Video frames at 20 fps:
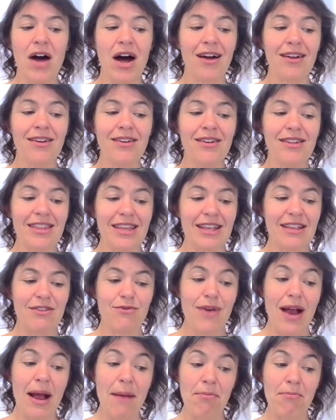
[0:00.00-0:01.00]
under this
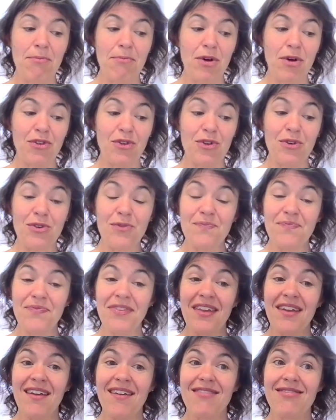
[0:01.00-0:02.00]
RAB model,
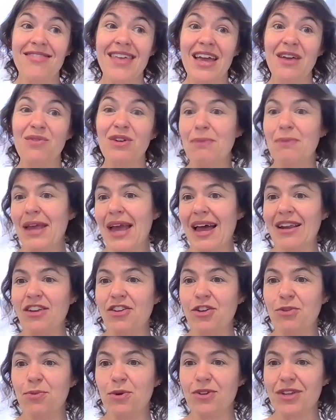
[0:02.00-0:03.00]
they would be
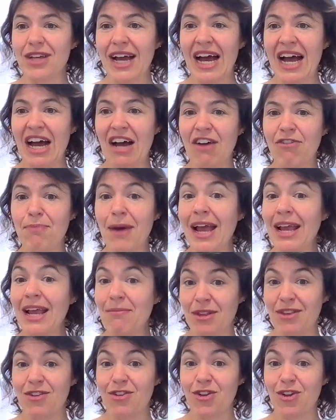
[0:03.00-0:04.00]
eligible to have
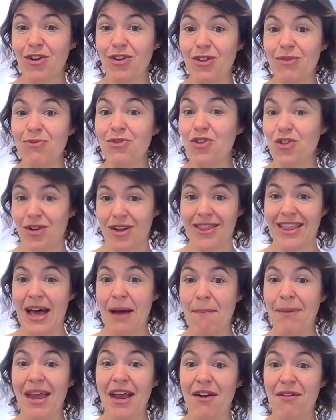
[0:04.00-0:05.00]
payments to them during
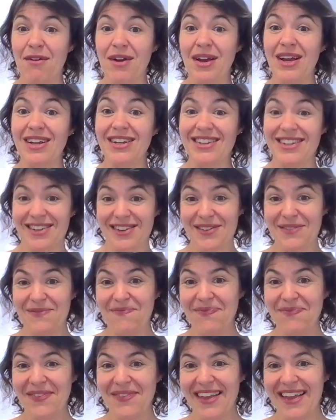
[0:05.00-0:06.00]
that period.
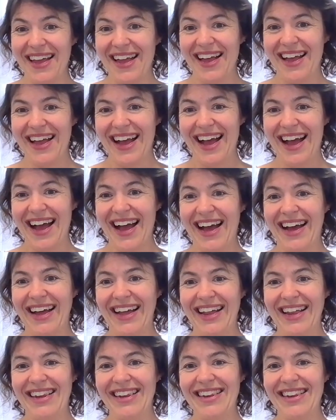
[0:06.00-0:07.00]

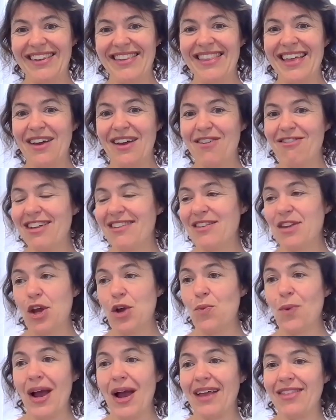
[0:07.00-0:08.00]
And there is
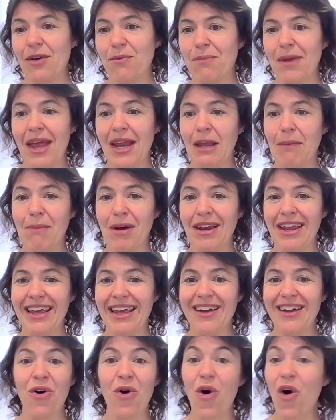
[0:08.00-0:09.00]
no way there'll be any
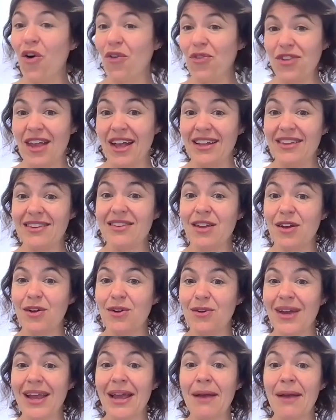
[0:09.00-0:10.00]
money or offsets.
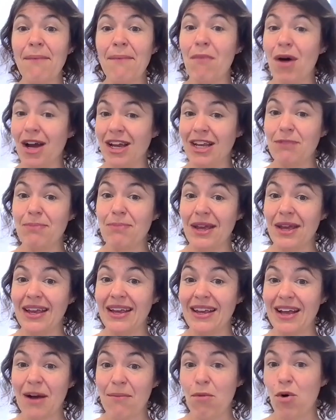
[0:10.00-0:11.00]
So it might
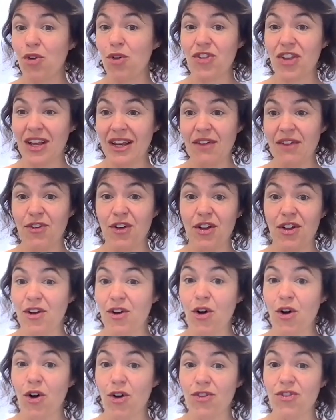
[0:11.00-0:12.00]
be a more
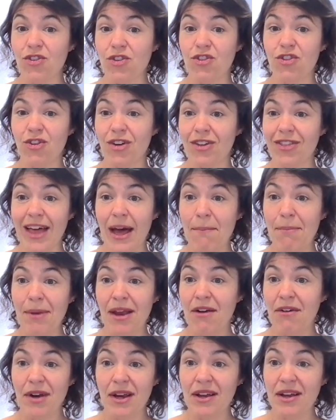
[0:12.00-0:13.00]
significant cost during that
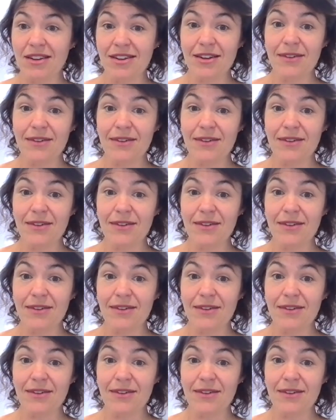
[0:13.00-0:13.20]
period.